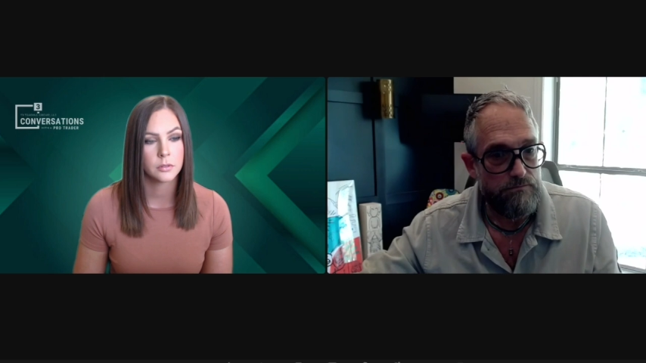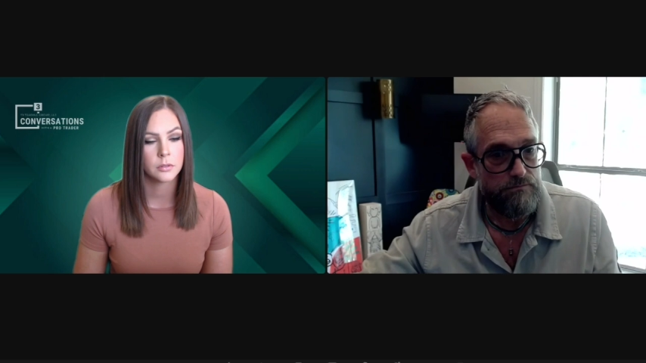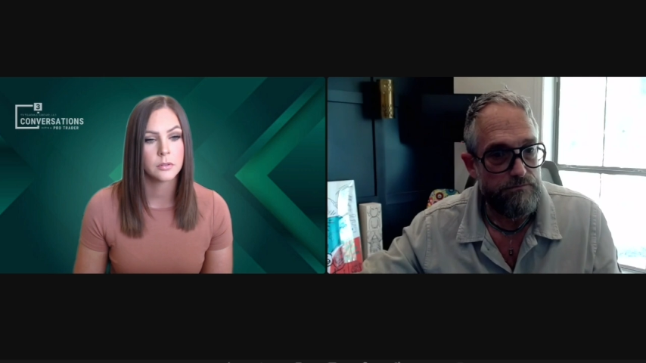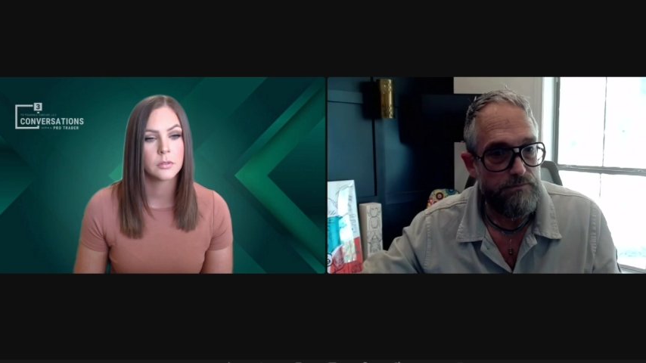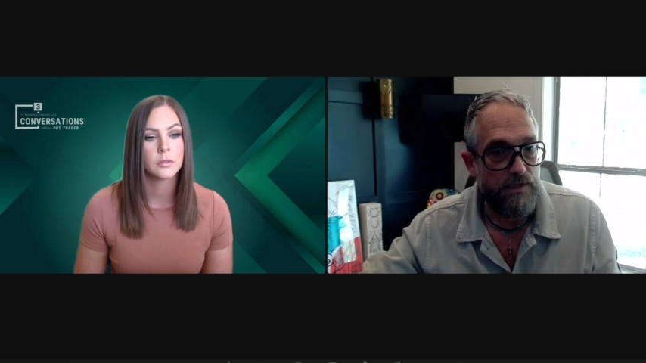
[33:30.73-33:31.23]

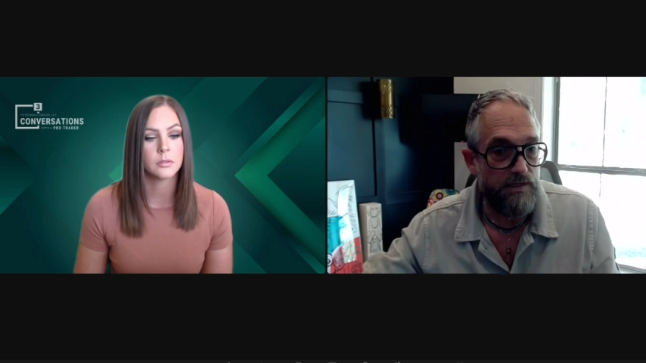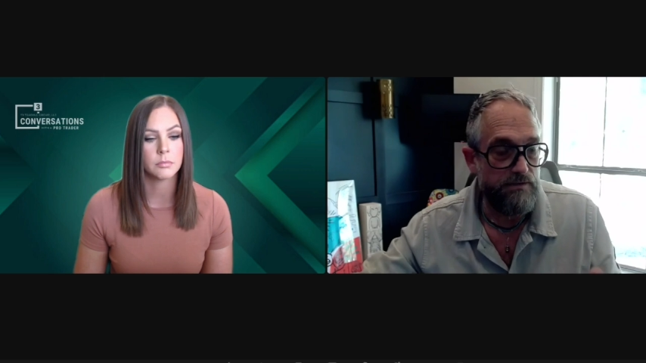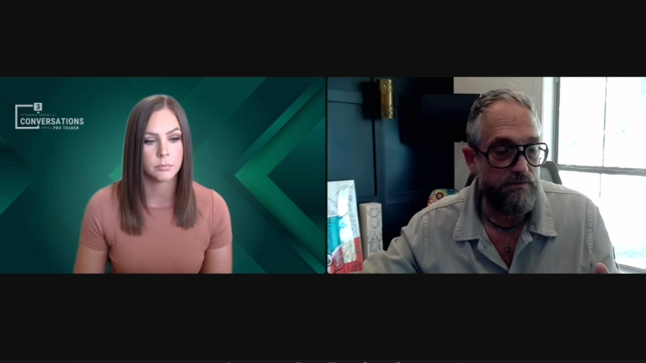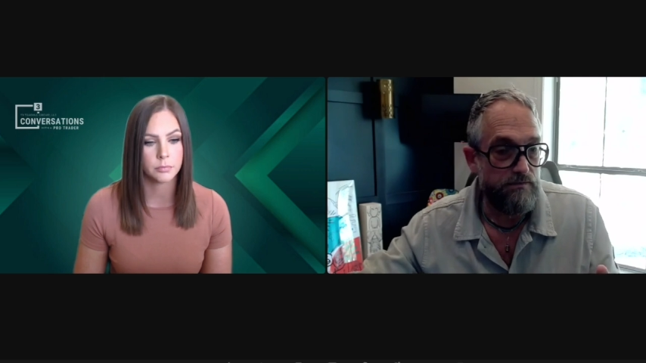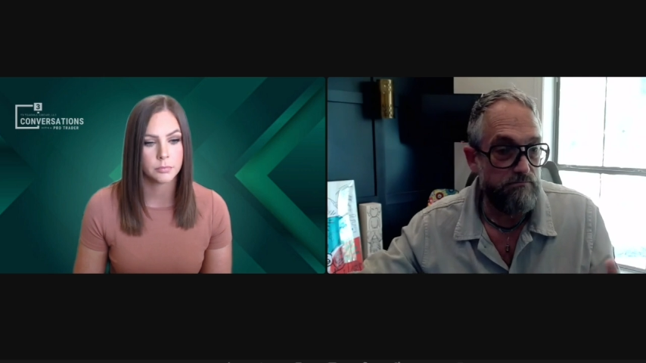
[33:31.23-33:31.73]
Speaker 1: And
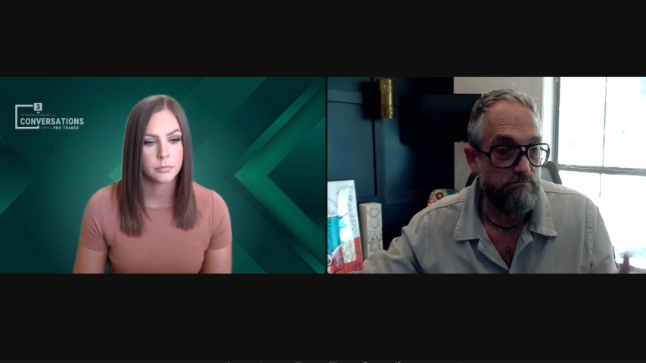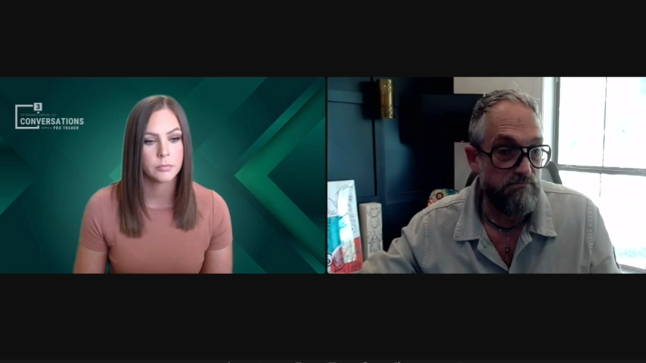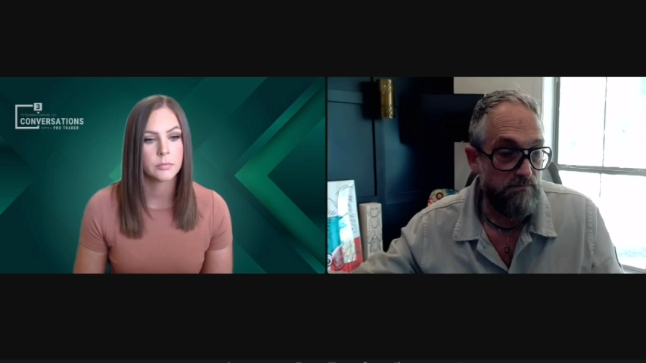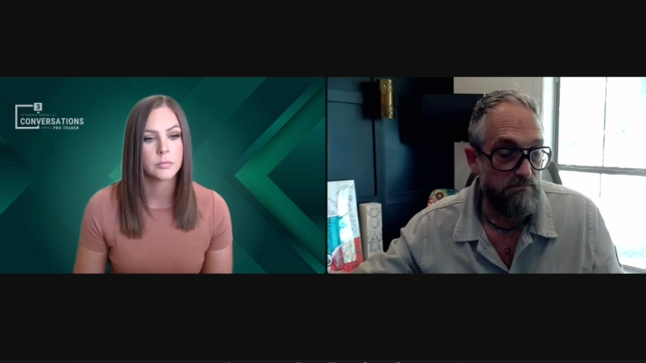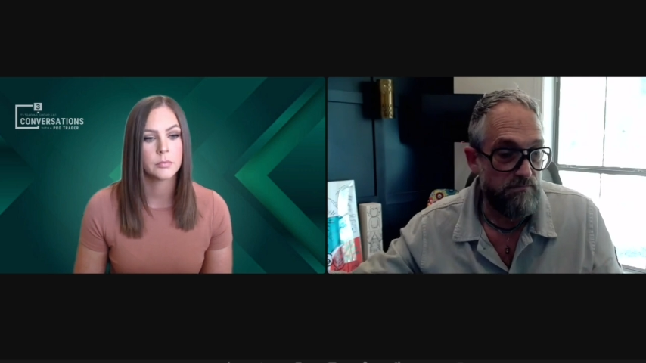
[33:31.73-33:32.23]
mm-hmm.
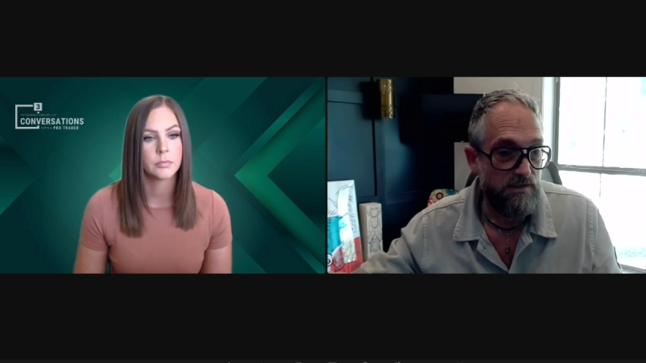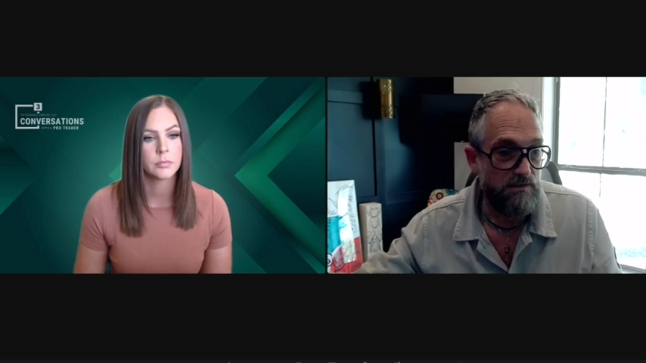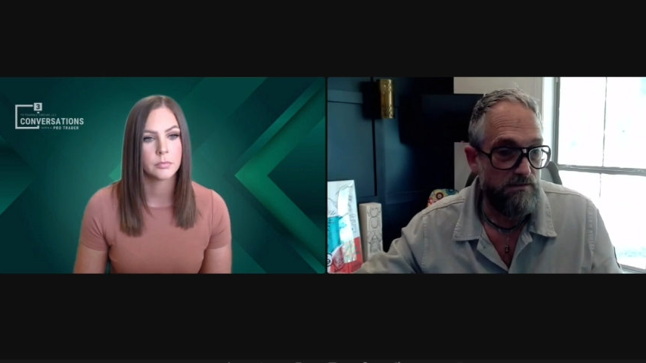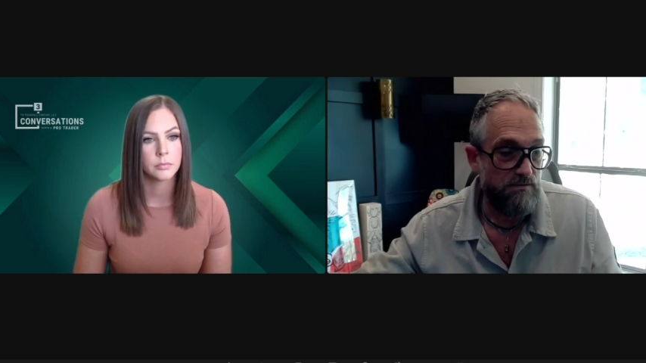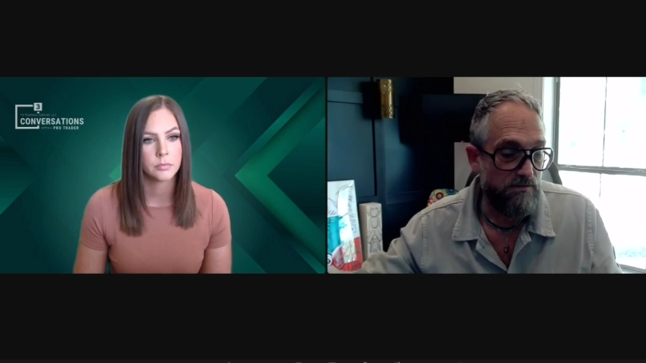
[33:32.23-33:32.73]

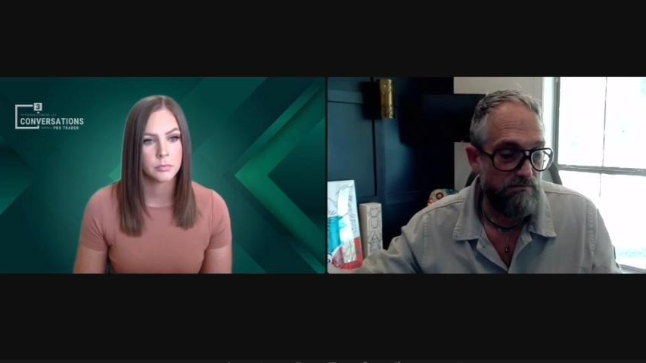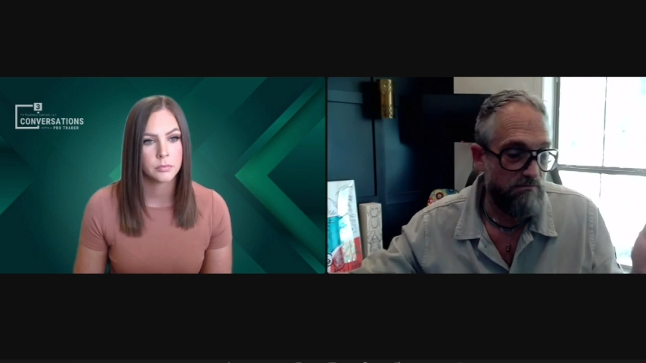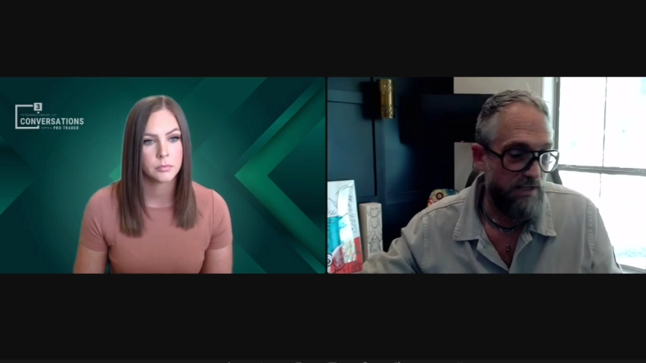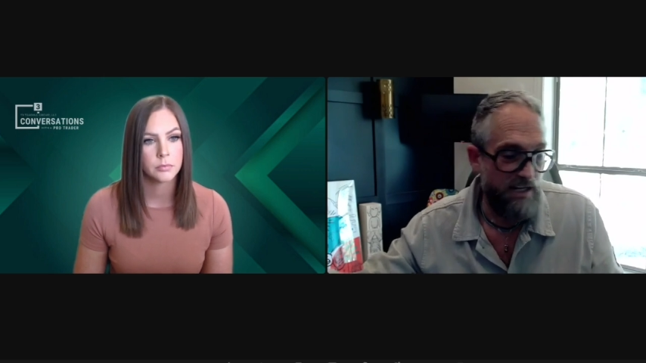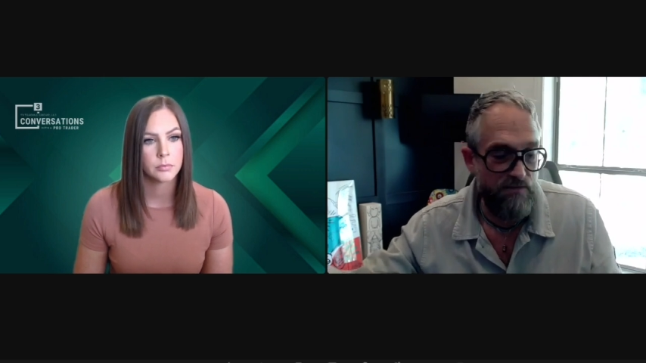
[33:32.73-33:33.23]

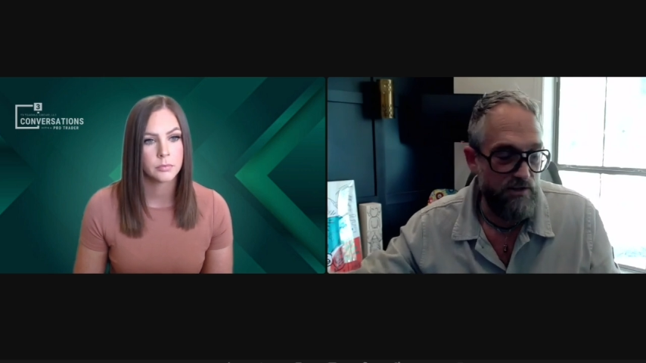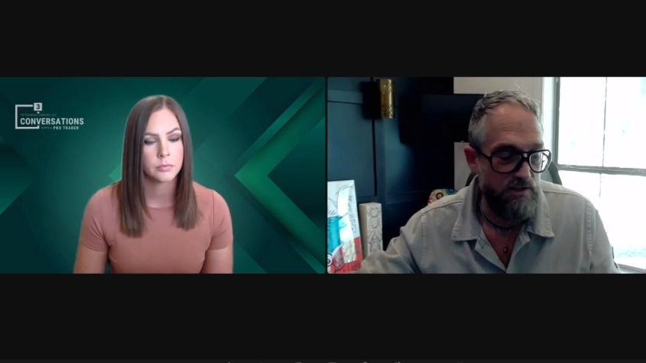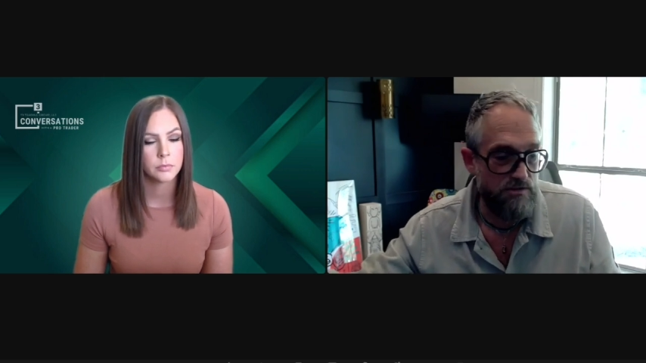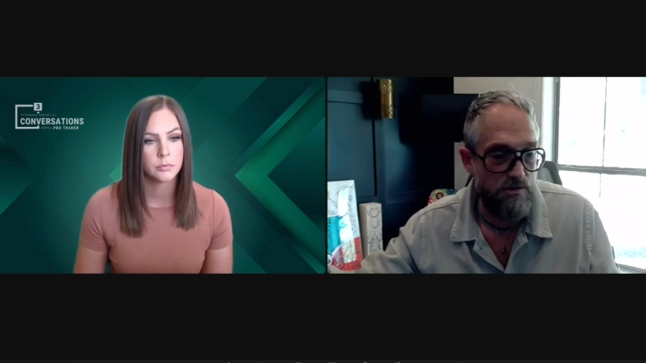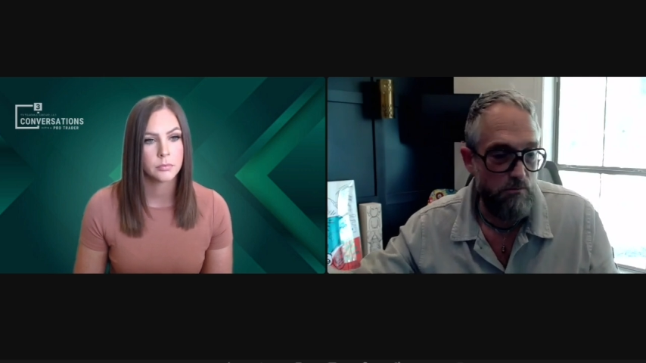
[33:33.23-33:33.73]
even to
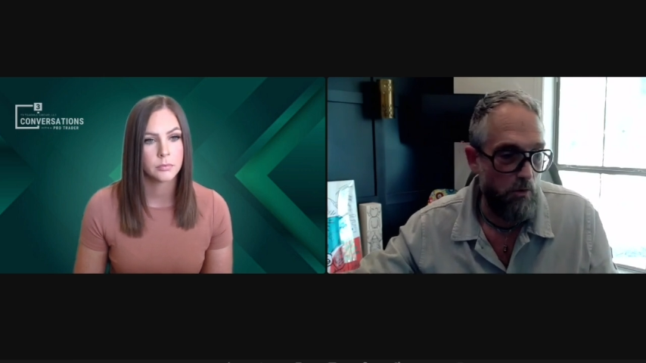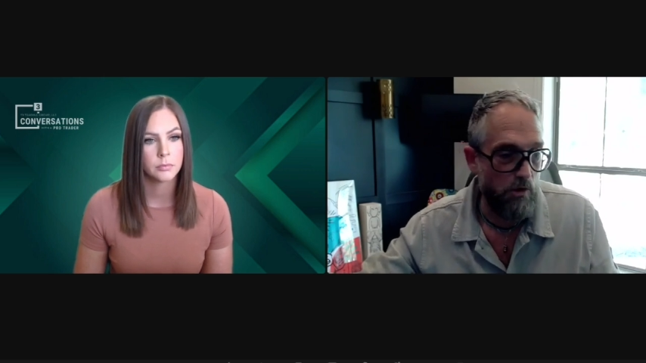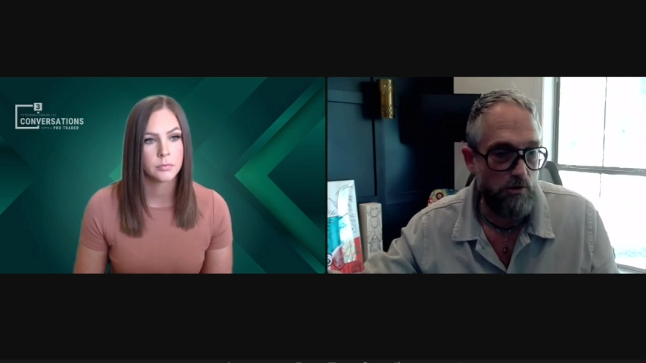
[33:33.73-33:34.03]
more long